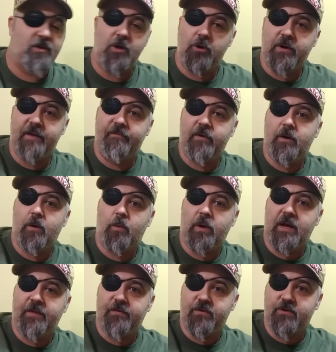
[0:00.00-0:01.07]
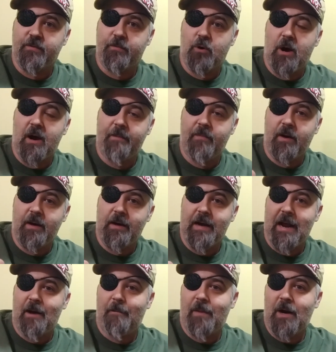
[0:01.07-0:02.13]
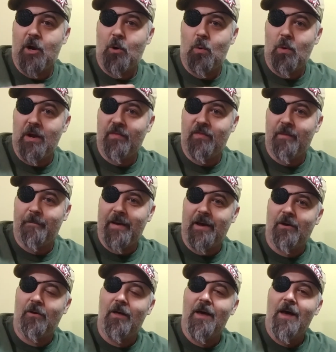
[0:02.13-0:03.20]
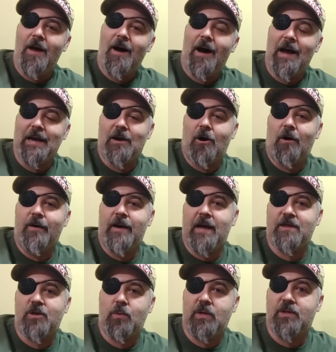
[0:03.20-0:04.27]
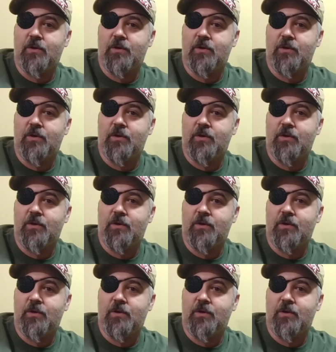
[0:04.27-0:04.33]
you're definitely going to want to hit the subscribe button down below and the bell icon next to it,